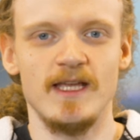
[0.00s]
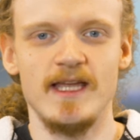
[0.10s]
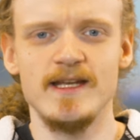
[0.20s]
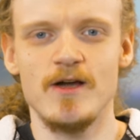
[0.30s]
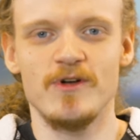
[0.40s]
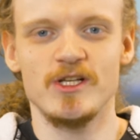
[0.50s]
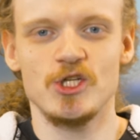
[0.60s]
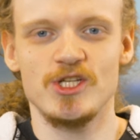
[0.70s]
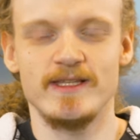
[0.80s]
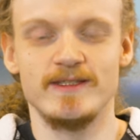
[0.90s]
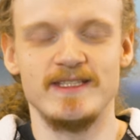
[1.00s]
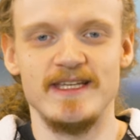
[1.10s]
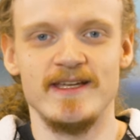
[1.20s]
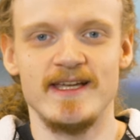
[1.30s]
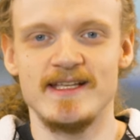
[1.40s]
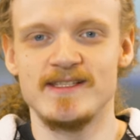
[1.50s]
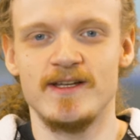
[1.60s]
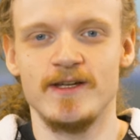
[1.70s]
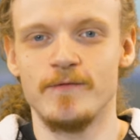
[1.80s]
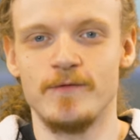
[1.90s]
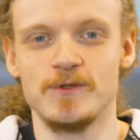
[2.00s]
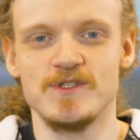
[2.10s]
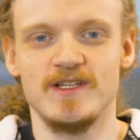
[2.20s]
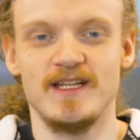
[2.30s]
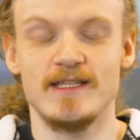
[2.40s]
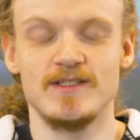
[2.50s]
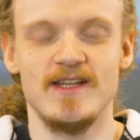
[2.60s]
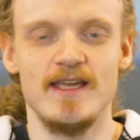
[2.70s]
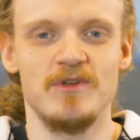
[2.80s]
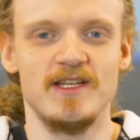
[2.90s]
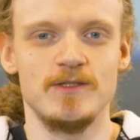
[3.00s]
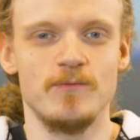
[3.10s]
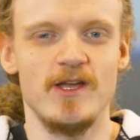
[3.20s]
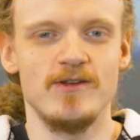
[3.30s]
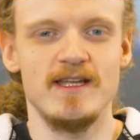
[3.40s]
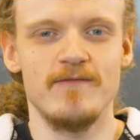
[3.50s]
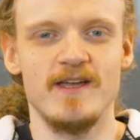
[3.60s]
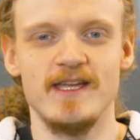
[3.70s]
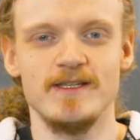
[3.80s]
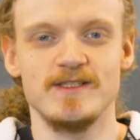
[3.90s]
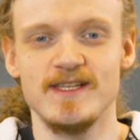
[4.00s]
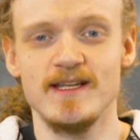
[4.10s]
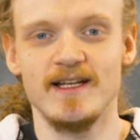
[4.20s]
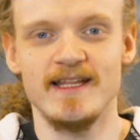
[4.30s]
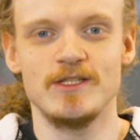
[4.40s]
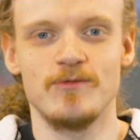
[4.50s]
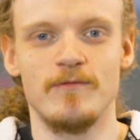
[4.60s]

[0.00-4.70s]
In our shit tier, as I unfortunately had to label it, we only have a single entry